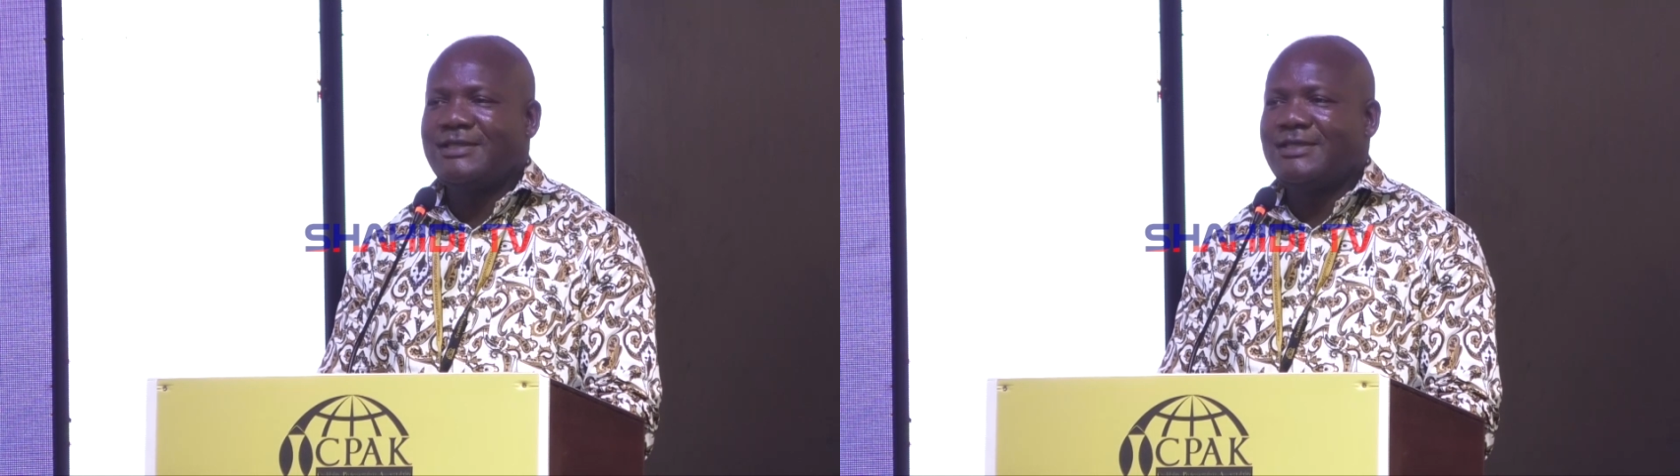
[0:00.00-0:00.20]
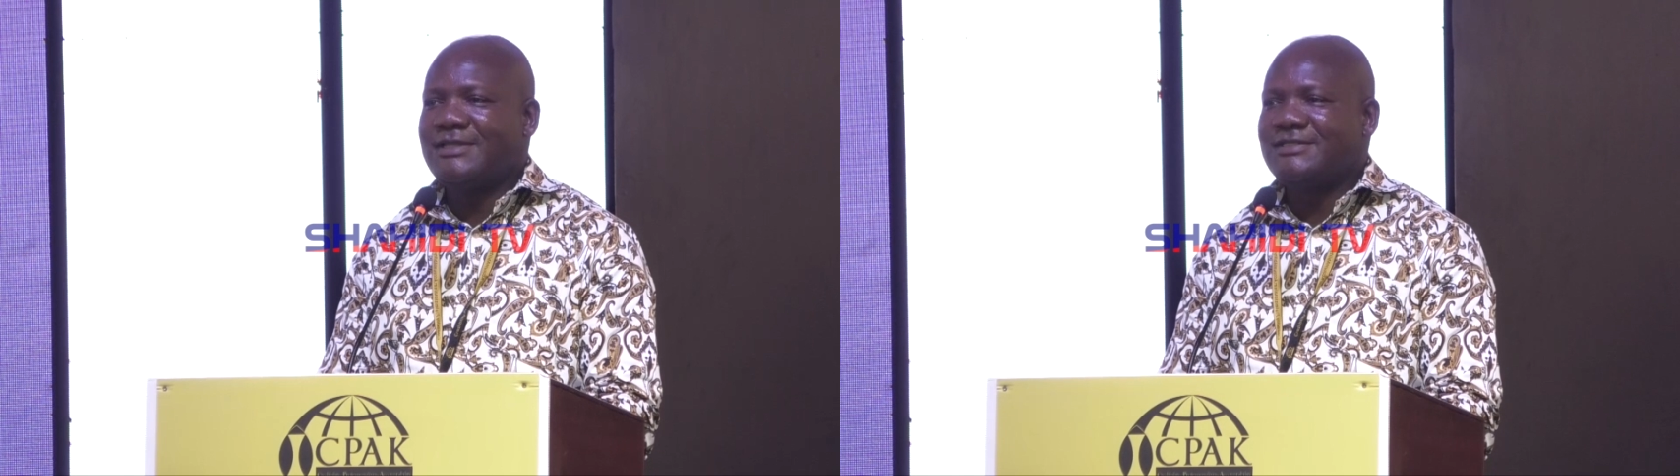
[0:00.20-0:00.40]

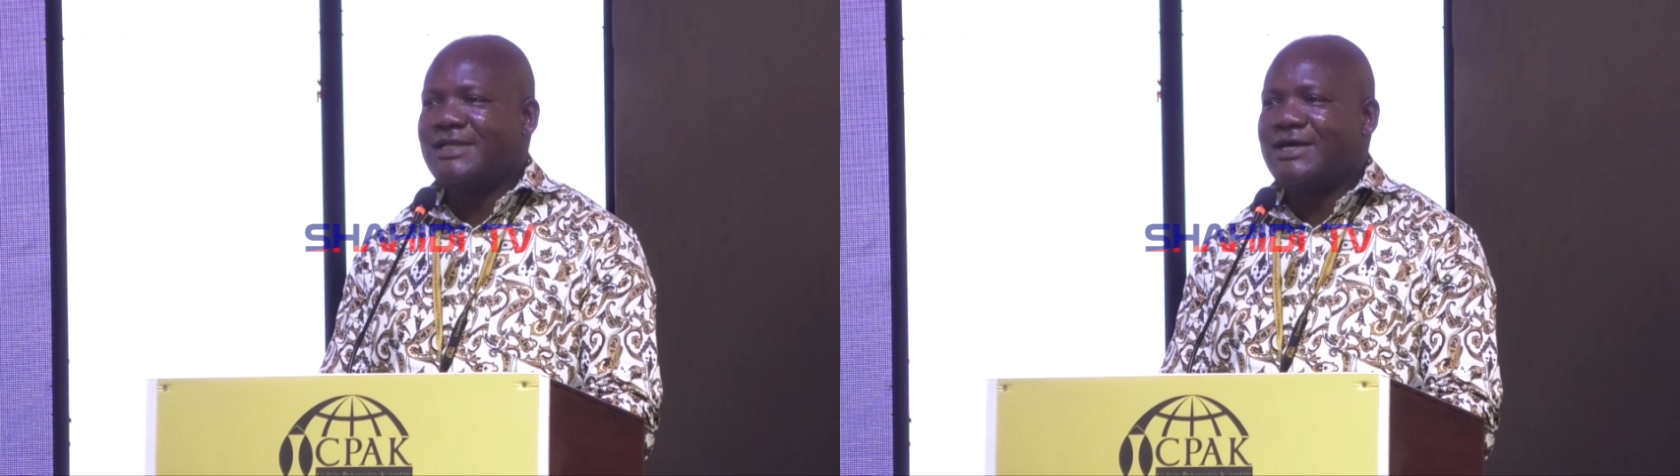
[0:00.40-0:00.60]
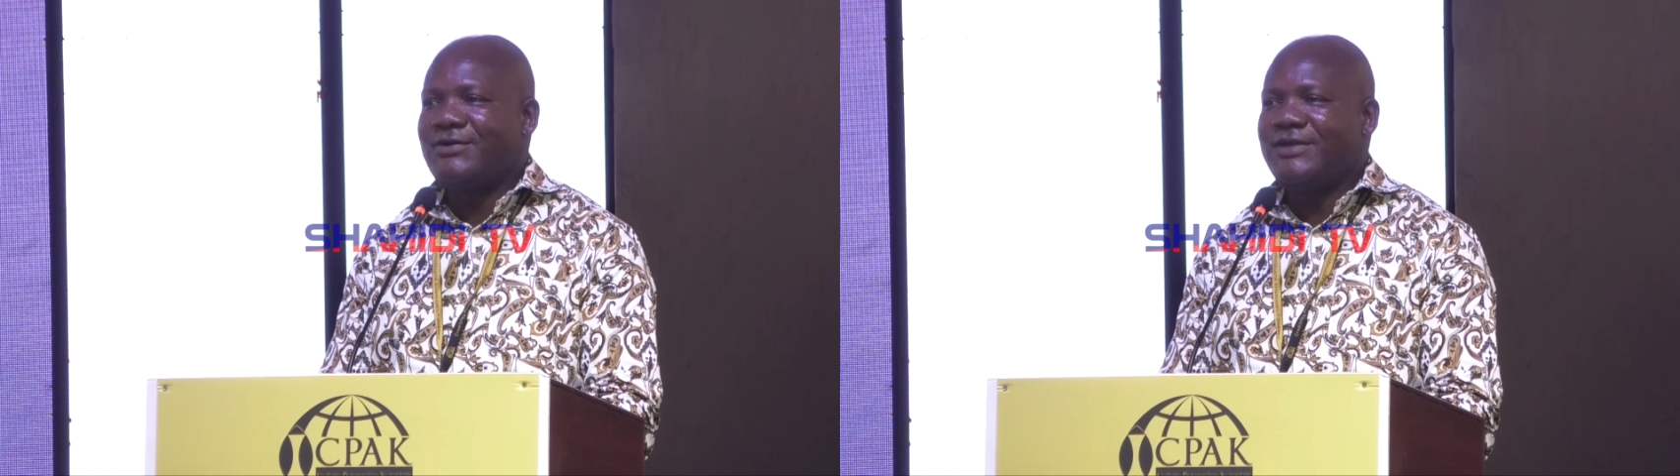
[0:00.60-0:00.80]
it is
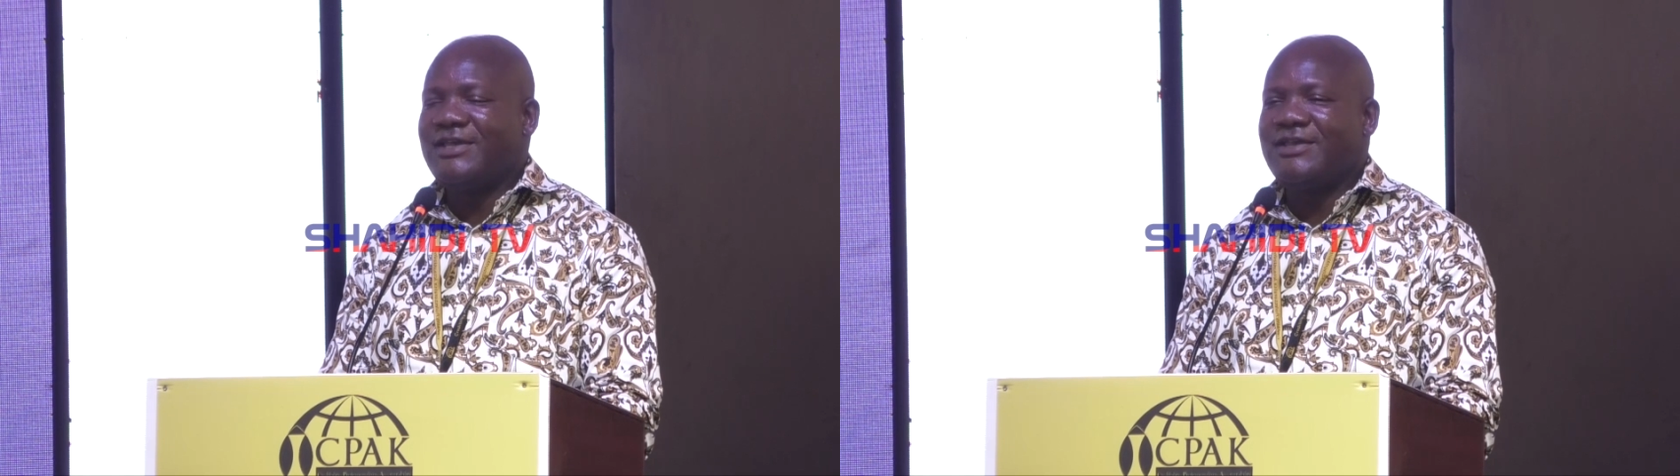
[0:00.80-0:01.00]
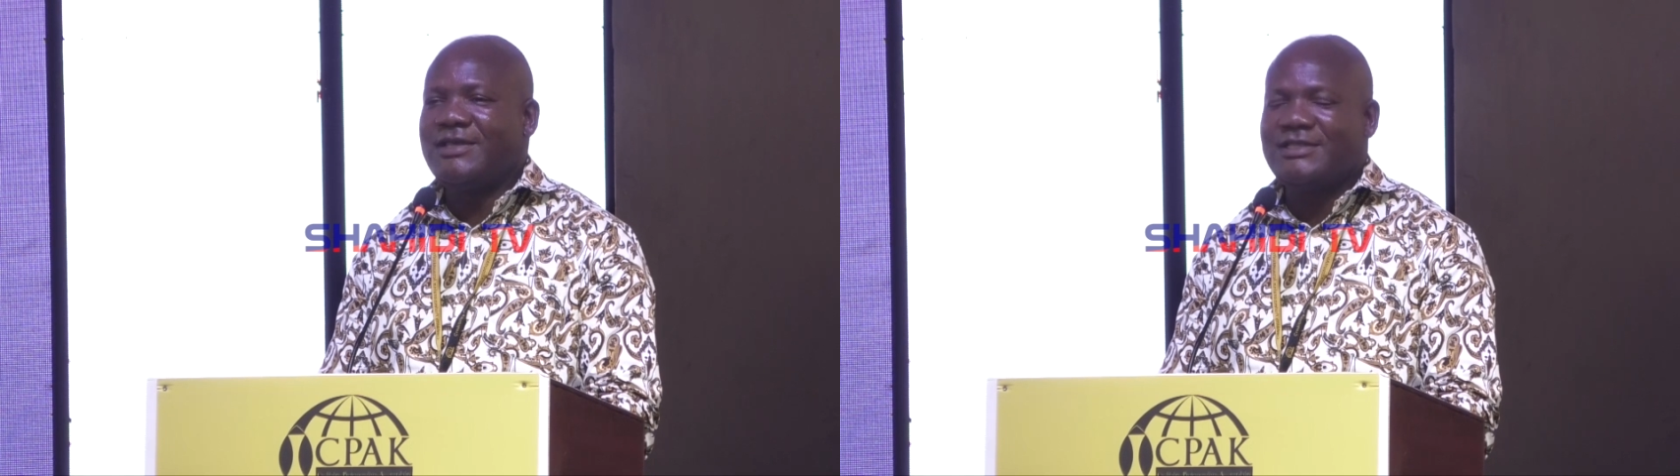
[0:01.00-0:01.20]
now
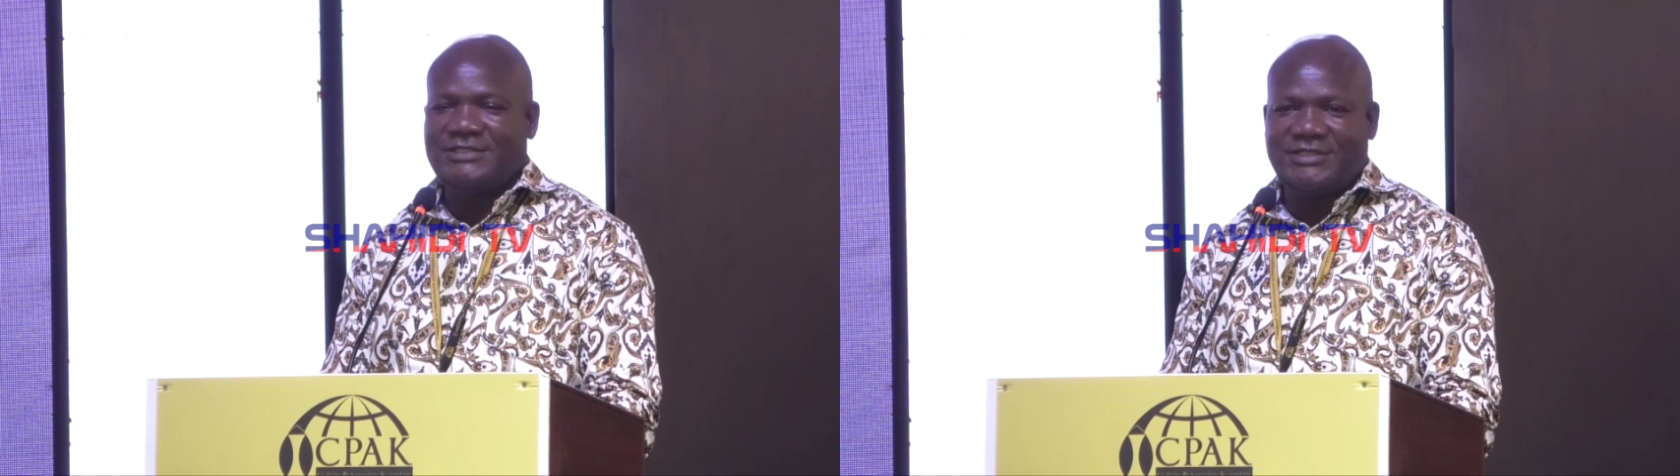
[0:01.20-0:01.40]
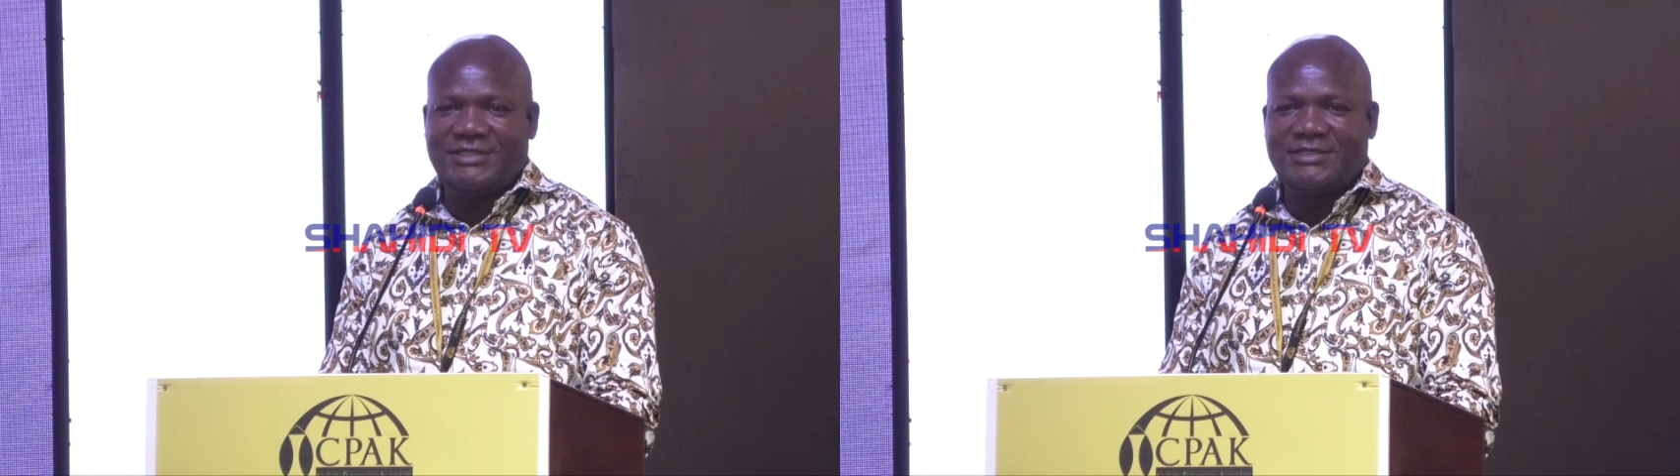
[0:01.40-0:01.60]

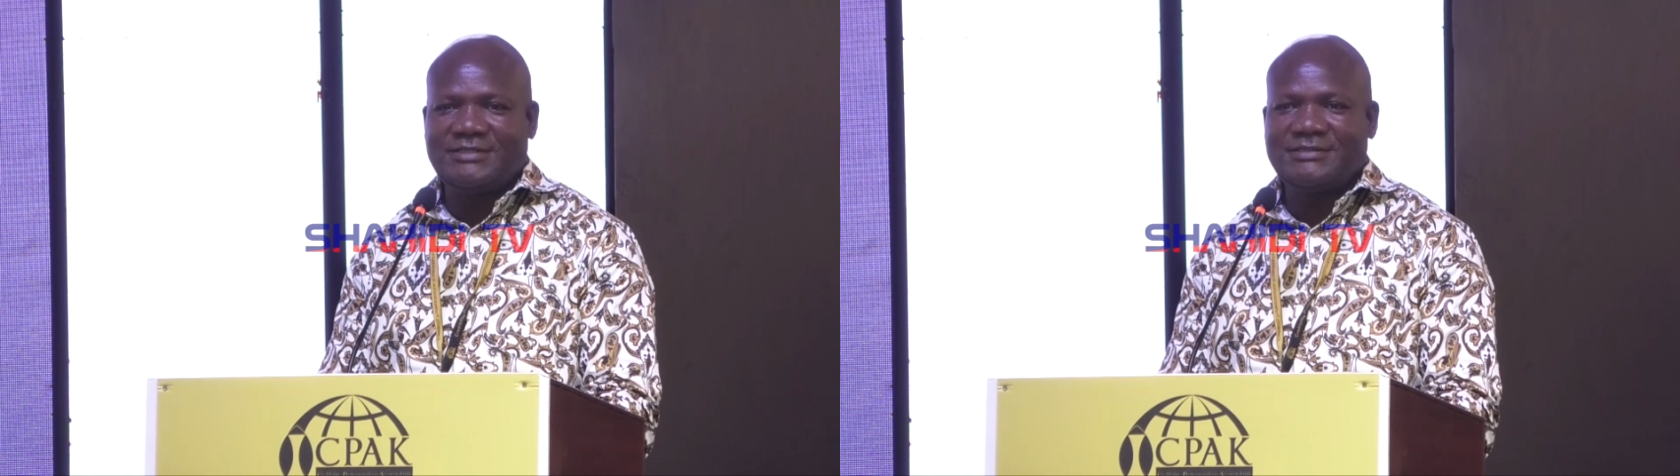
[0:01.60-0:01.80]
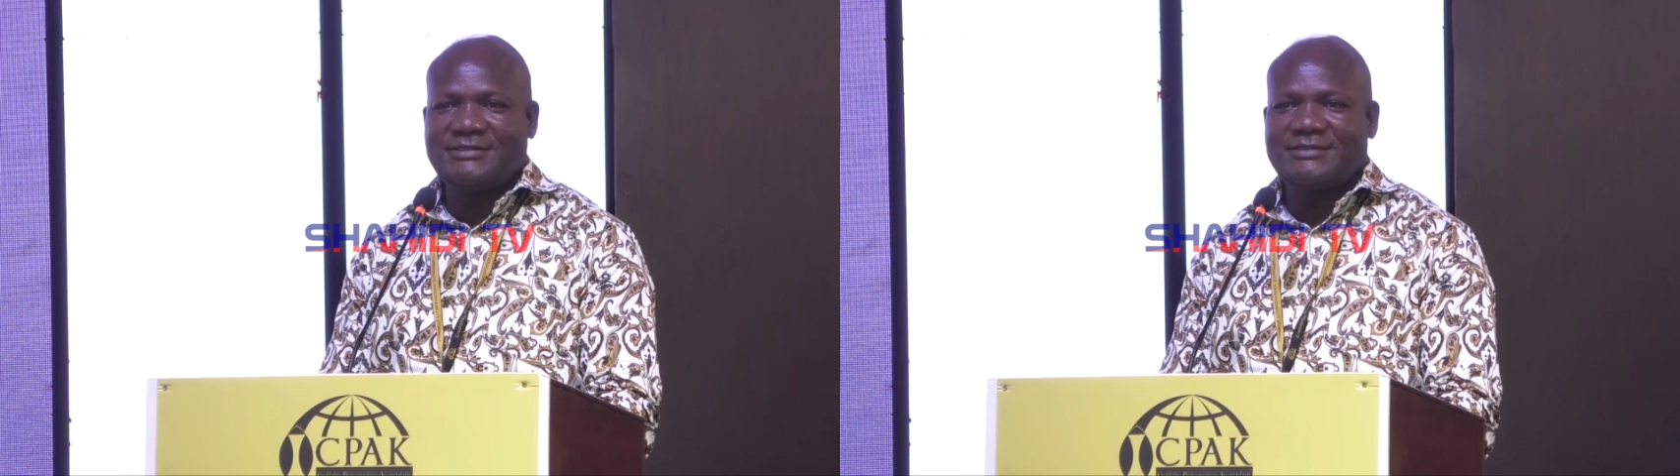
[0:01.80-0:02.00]

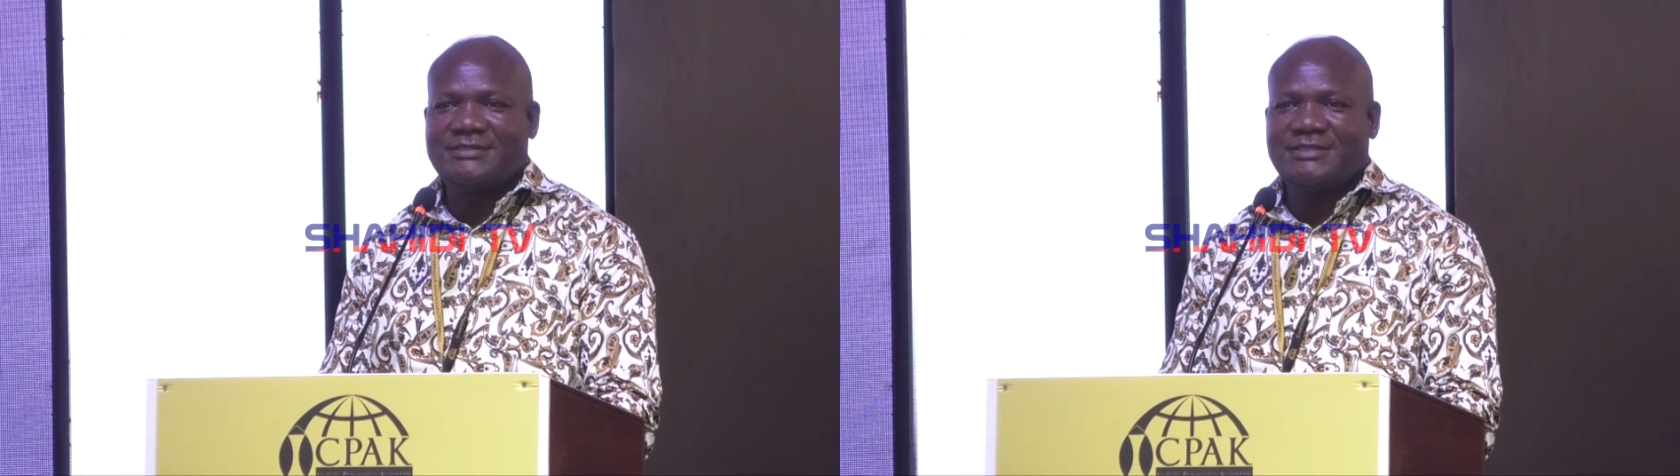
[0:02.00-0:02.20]
engaging